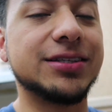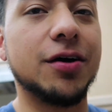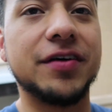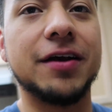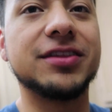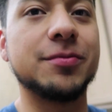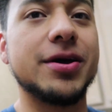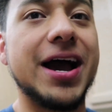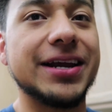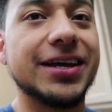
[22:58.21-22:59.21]
stuff and everything
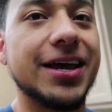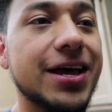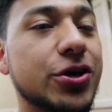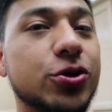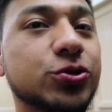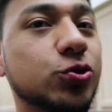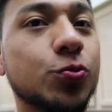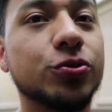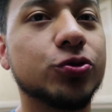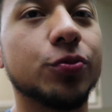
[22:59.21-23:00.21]
behind it,
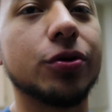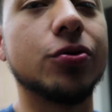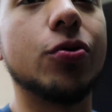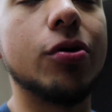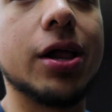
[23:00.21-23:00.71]
super cool,